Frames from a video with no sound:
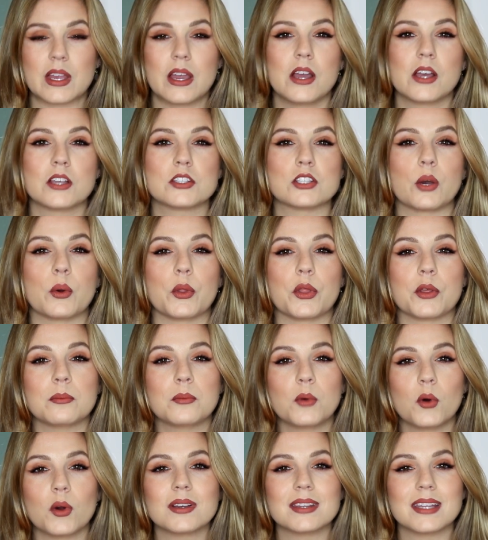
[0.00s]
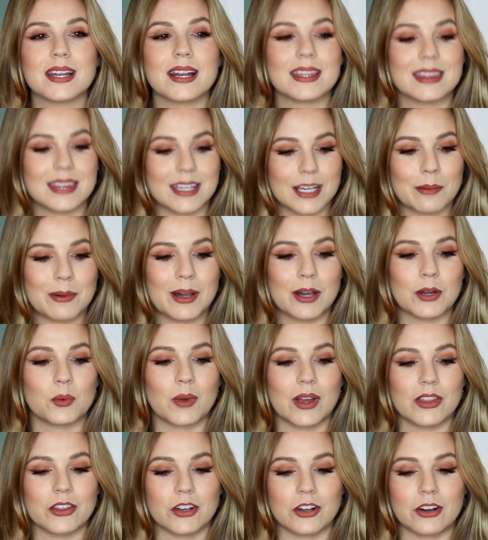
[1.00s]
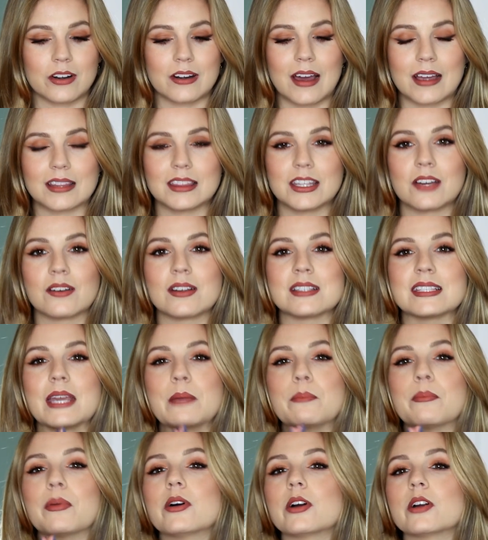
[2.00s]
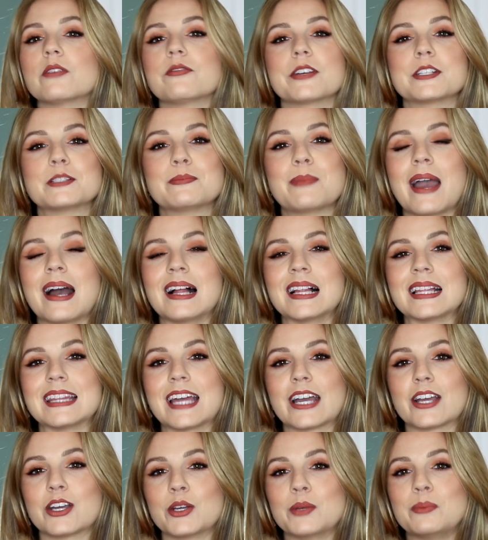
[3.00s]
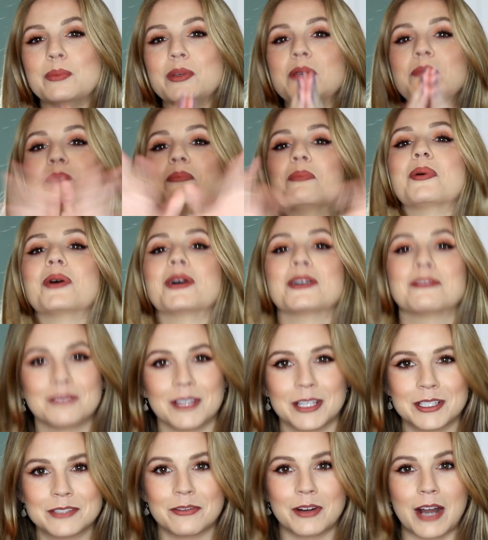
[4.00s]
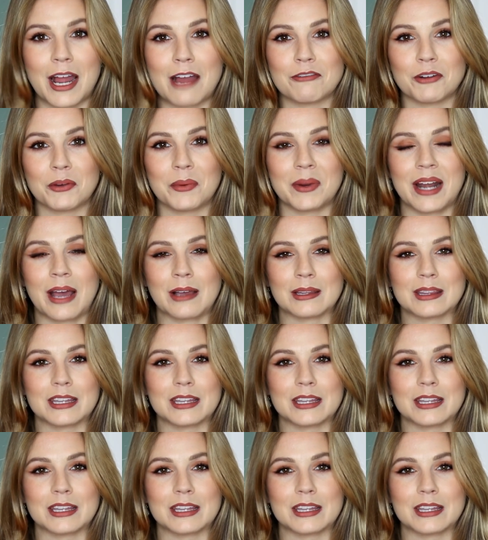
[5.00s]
So the more that I think about whether or not there is a perfect palette that could be perfect for everyone out